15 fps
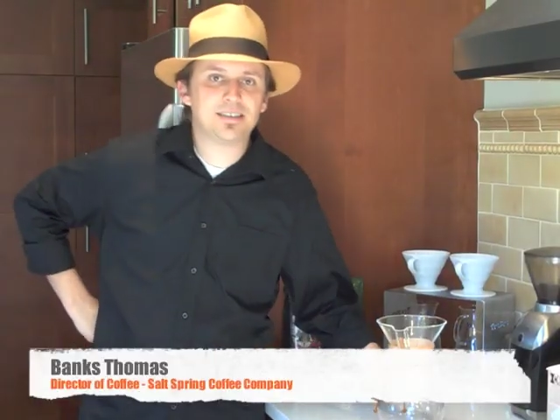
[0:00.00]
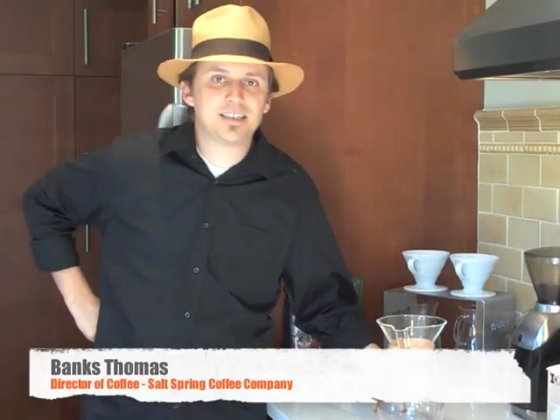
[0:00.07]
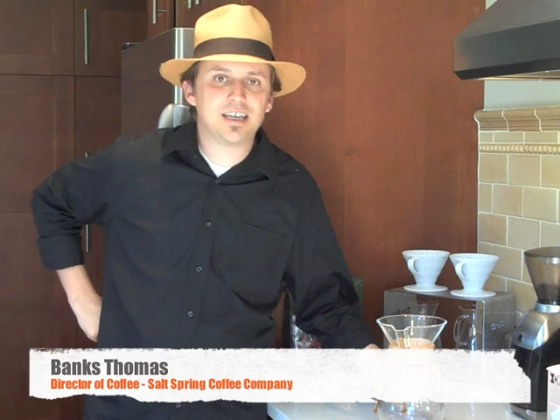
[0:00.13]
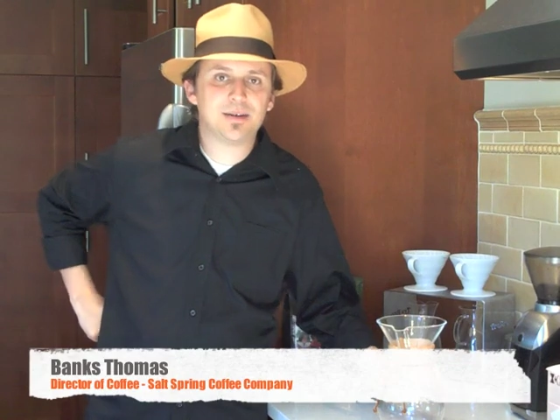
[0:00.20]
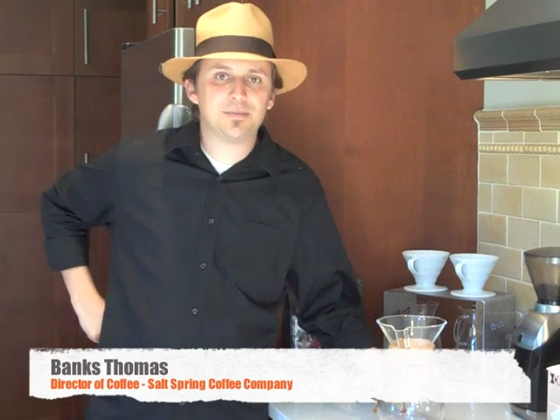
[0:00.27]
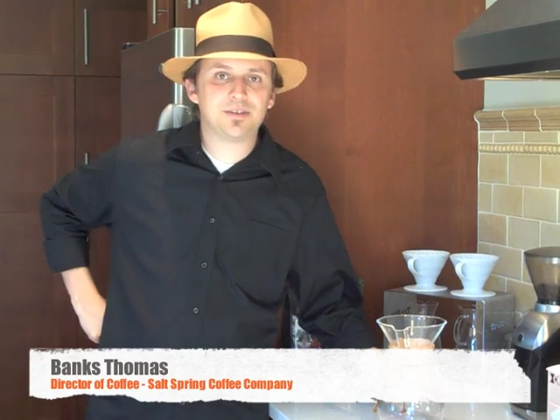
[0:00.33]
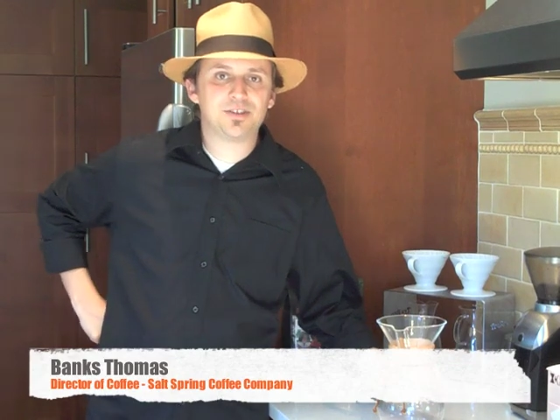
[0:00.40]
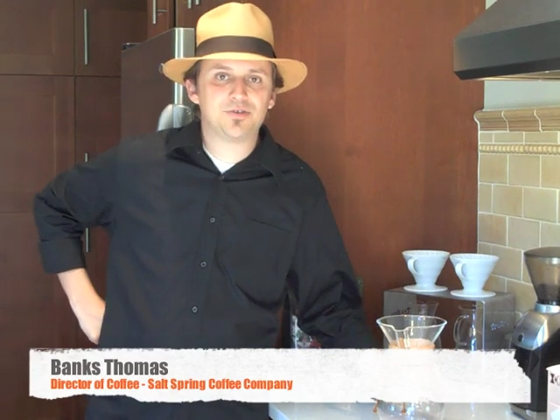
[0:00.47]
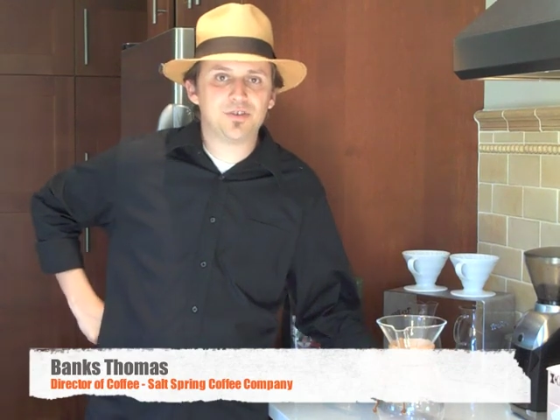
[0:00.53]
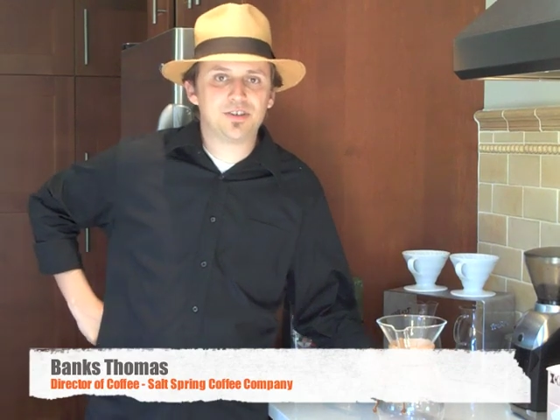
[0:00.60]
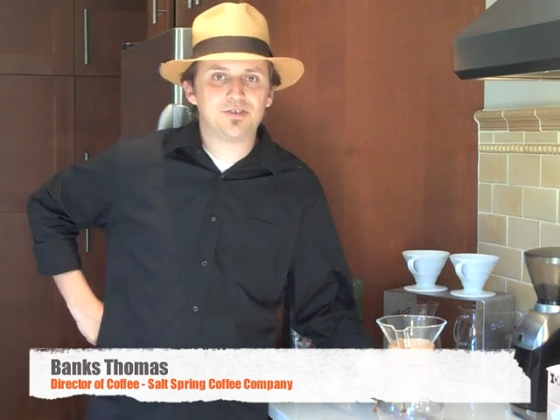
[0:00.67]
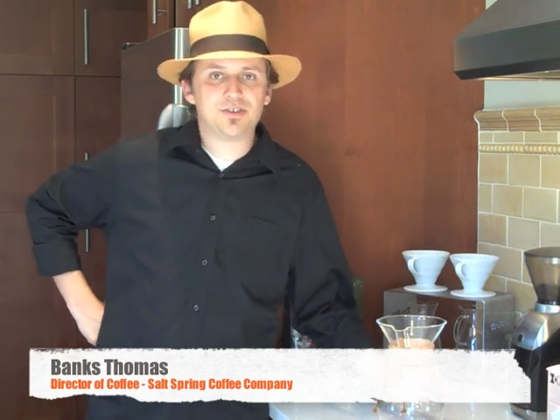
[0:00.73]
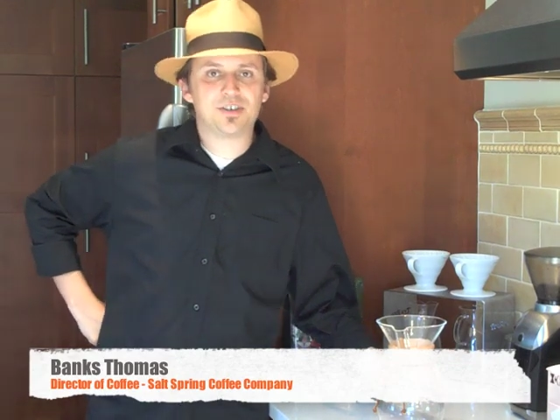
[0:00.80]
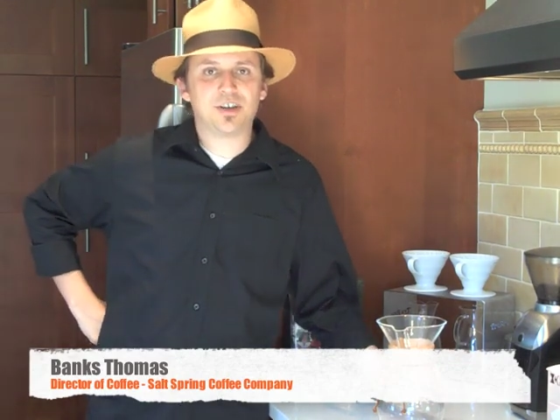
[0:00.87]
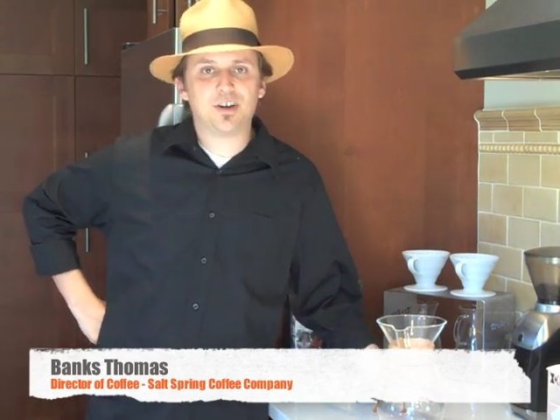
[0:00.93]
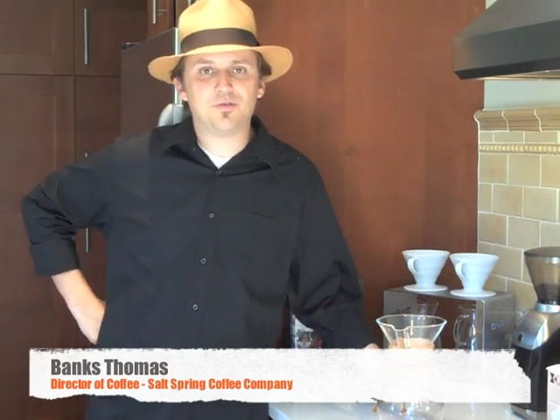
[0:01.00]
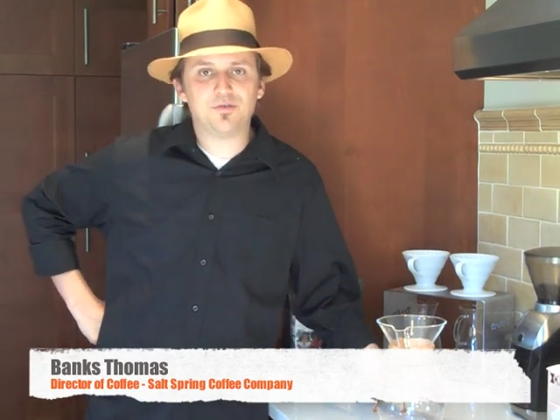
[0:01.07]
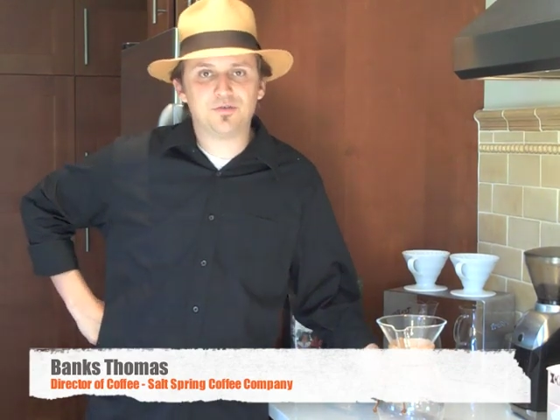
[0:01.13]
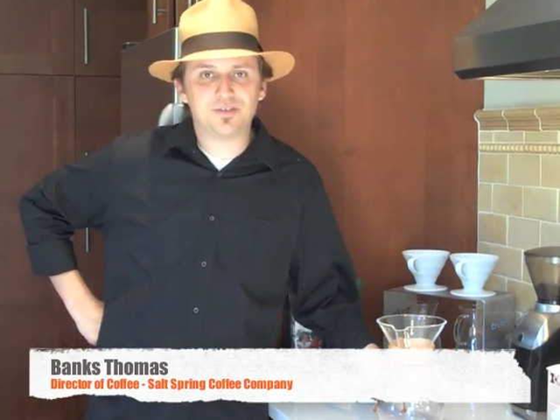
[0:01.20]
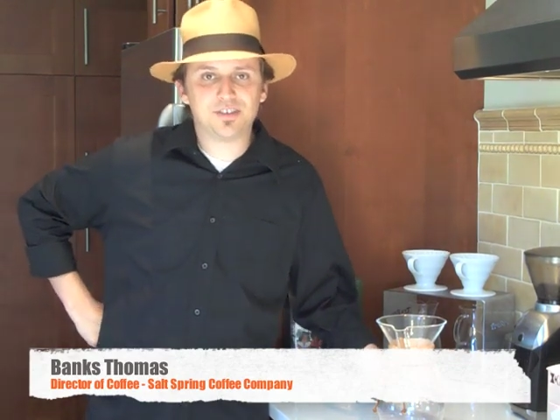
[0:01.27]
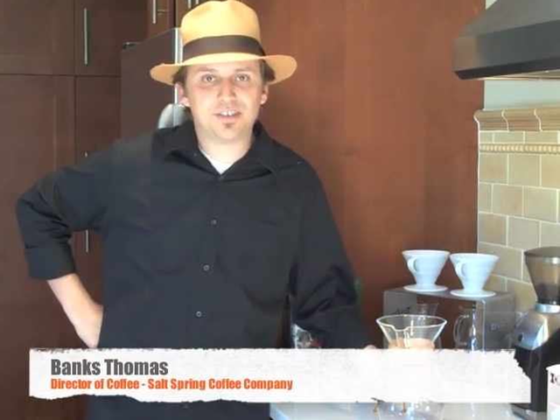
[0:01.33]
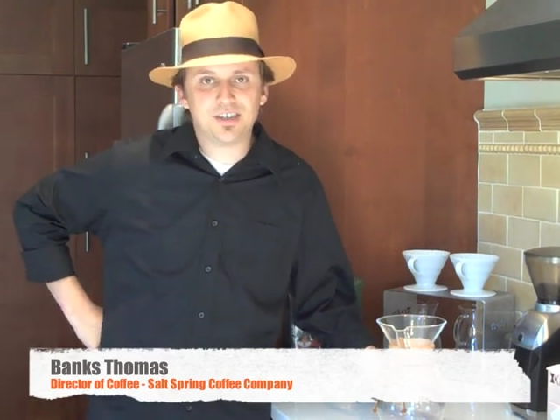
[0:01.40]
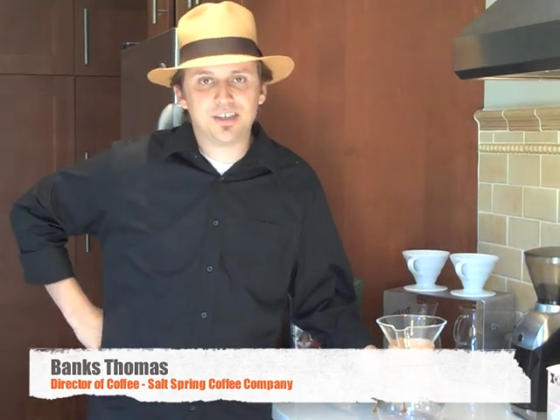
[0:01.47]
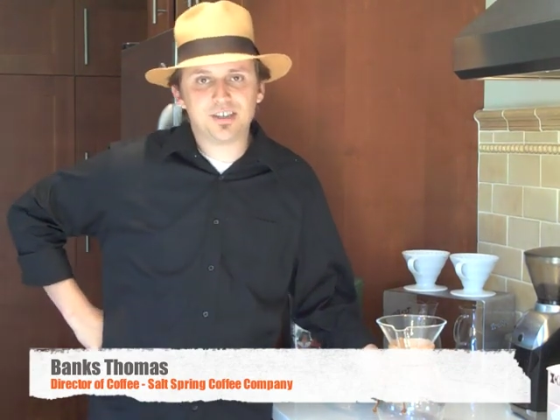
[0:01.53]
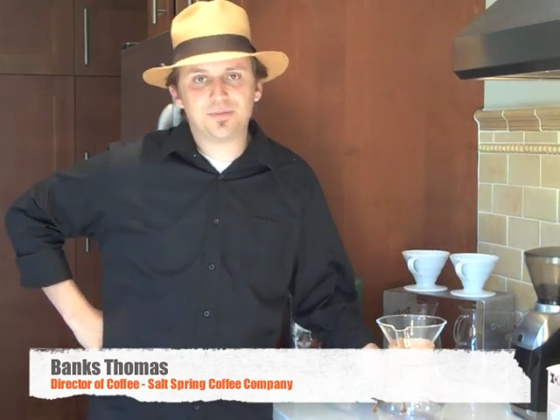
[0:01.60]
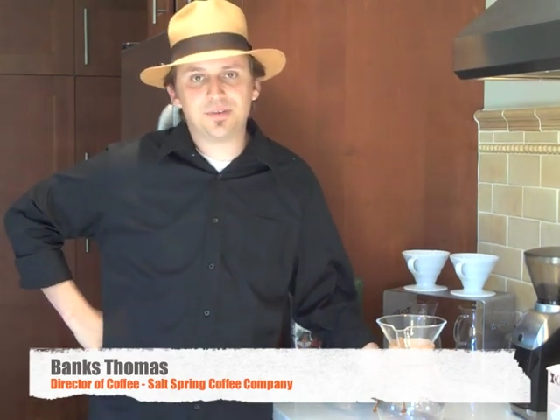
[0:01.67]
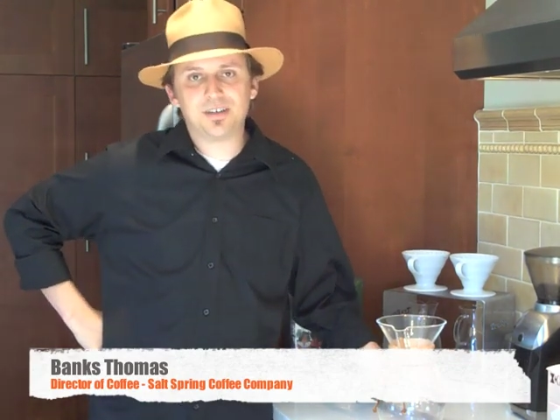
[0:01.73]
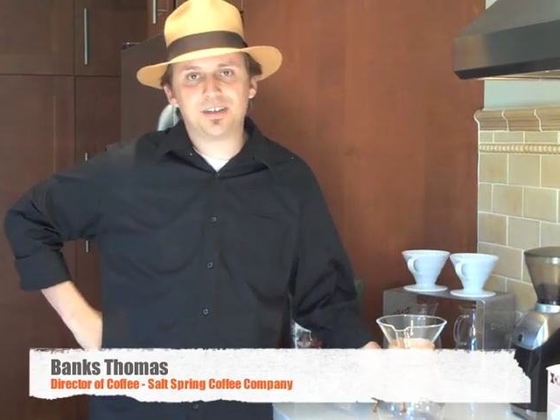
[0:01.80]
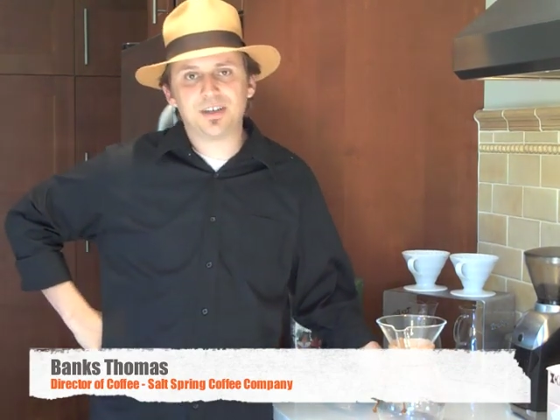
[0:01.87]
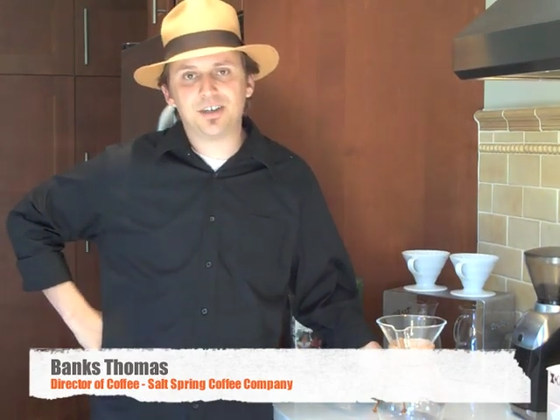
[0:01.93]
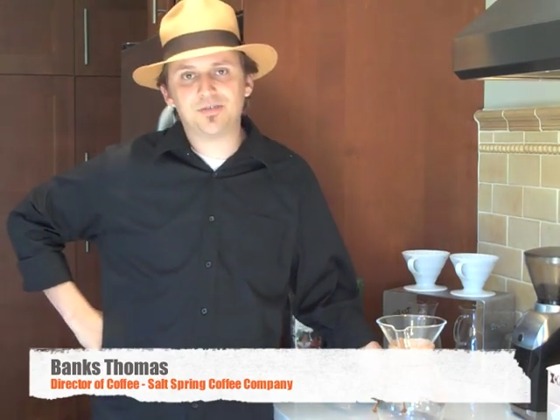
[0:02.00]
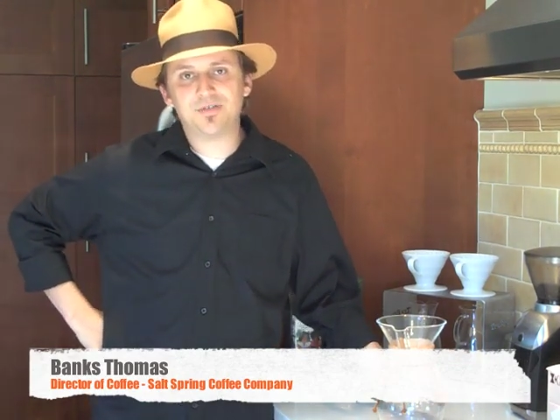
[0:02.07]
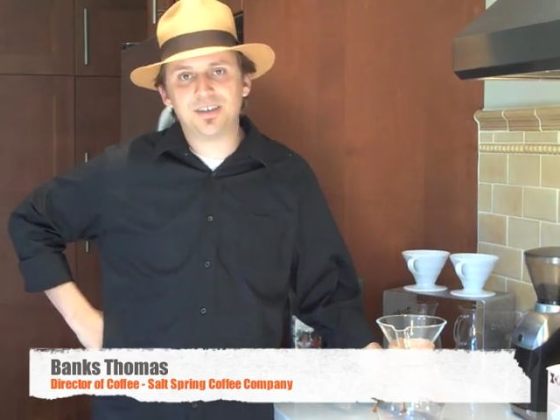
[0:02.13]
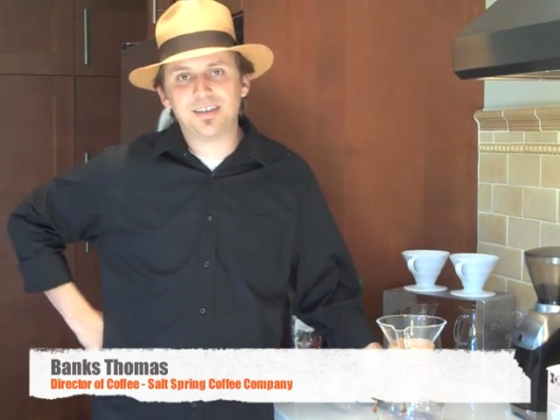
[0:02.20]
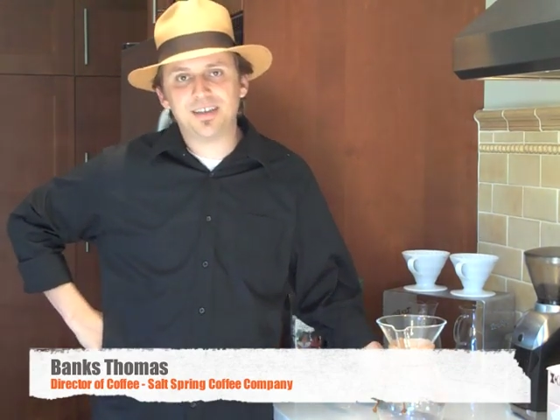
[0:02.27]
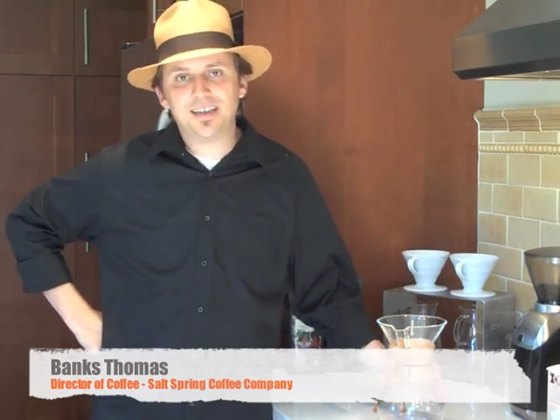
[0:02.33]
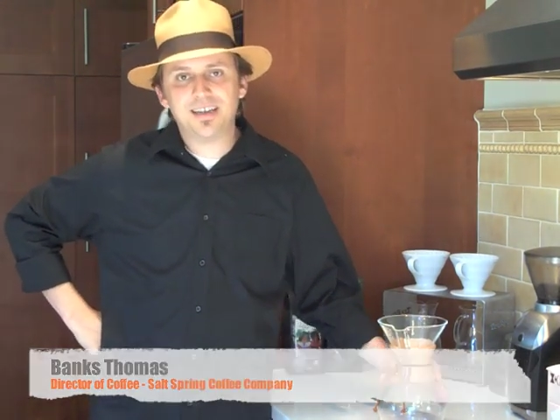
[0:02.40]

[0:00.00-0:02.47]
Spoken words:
Thomas, Director of Coffee for Salt Spring Coffee.